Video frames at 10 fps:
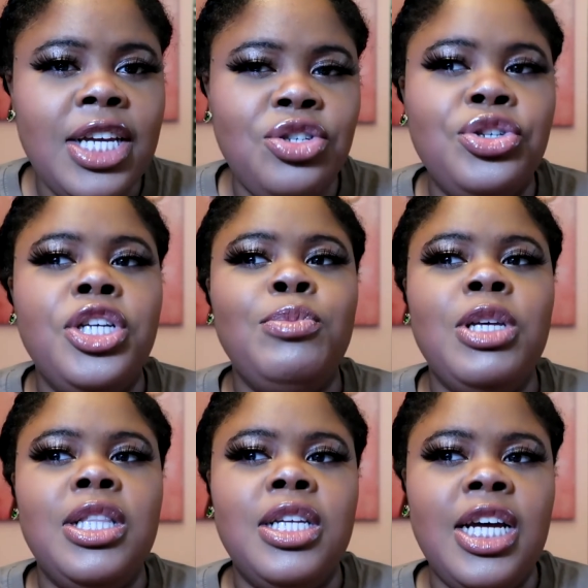ice cream
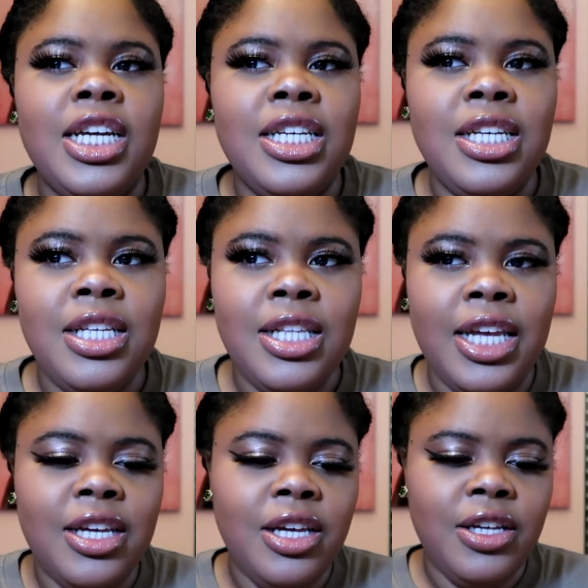and then I
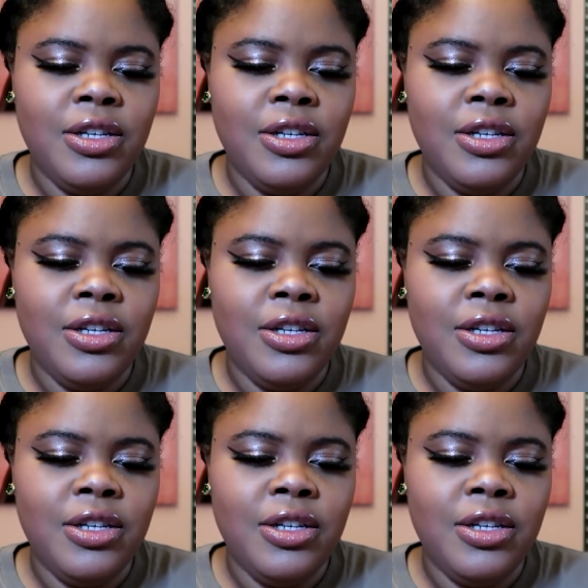like